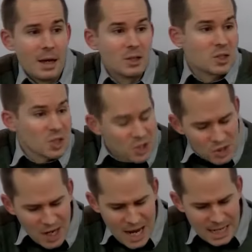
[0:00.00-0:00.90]

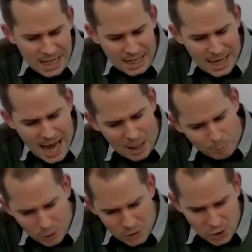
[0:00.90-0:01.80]
sustaining and
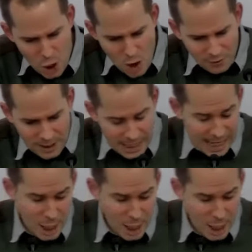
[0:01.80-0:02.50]
preserving and